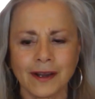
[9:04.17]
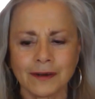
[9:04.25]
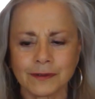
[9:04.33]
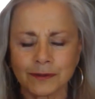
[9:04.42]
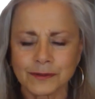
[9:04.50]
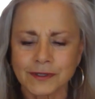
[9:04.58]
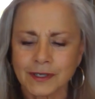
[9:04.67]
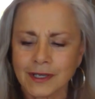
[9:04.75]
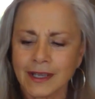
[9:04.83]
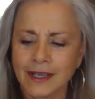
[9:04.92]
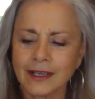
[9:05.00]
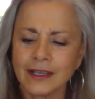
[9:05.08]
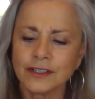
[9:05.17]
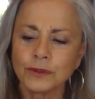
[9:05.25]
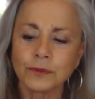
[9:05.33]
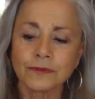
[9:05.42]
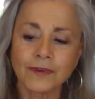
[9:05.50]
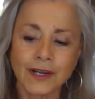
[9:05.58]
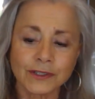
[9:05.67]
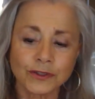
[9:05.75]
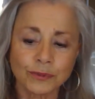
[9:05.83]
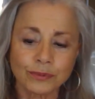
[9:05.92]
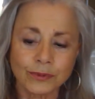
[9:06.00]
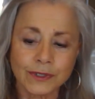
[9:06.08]
Arrows. And you will find
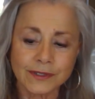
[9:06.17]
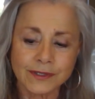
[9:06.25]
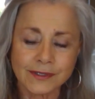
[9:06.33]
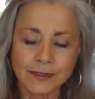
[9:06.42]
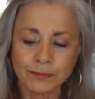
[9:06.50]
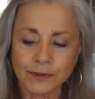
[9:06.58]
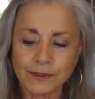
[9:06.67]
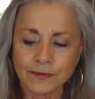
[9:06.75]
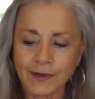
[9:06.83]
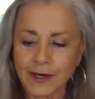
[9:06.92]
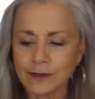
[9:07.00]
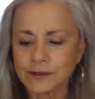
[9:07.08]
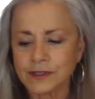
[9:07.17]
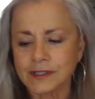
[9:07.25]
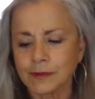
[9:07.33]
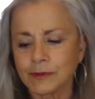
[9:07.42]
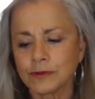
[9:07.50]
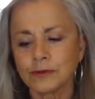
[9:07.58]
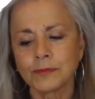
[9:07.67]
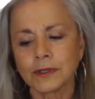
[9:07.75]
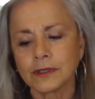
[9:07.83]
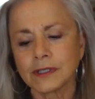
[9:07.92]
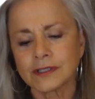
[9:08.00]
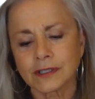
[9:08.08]
your prince. The Prince of Arrows is someone
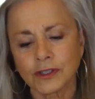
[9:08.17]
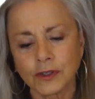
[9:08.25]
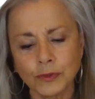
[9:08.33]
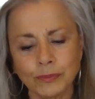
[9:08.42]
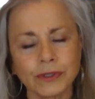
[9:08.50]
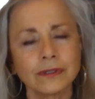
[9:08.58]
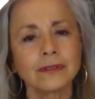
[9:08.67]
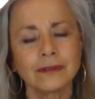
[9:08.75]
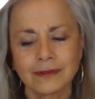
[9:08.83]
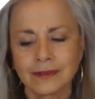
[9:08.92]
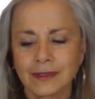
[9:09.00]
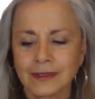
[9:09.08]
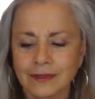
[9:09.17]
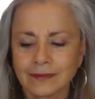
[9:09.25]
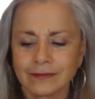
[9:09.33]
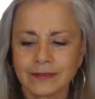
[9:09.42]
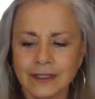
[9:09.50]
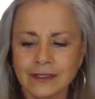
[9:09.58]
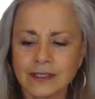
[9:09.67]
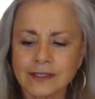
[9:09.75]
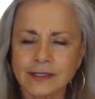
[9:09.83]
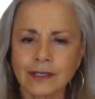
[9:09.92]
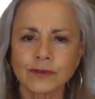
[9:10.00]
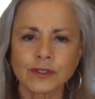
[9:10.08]
who is a Cupid. In
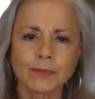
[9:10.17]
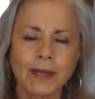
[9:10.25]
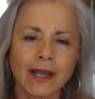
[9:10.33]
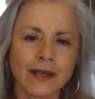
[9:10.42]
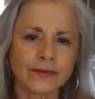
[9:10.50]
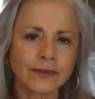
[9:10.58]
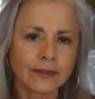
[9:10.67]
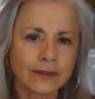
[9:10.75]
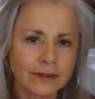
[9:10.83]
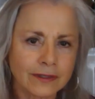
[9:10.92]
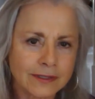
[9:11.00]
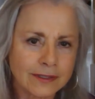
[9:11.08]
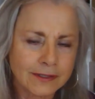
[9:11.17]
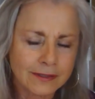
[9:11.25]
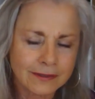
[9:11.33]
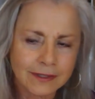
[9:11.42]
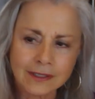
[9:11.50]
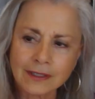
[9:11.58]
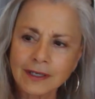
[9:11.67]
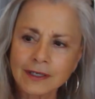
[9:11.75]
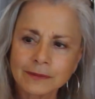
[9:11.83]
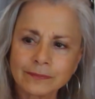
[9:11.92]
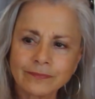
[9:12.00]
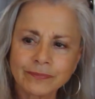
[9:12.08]
this lover's path, this week,
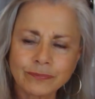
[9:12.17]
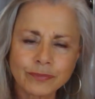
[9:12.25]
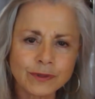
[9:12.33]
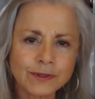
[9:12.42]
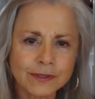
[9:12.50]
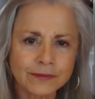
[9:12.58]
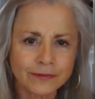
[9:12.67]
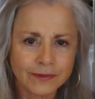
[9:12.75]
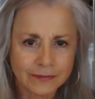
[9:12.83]
um, Prince of